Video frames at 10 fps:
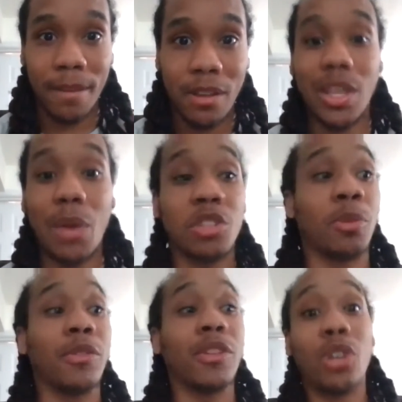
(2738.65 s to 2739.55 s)
So that was
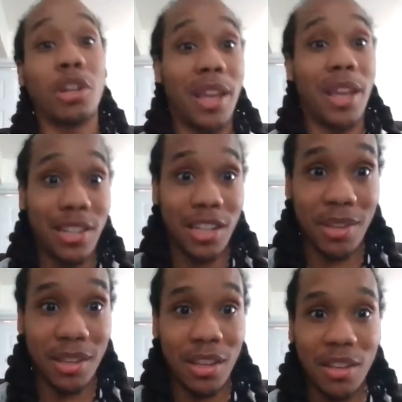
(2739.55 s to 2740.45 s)
perfect for the
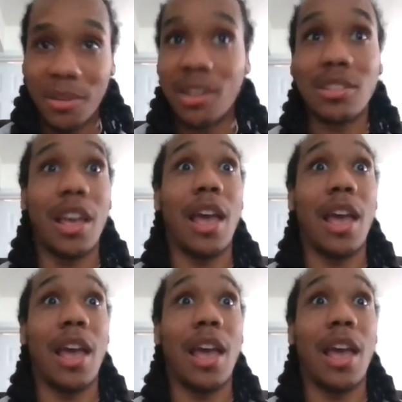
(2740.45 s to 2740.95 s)
pandemic, because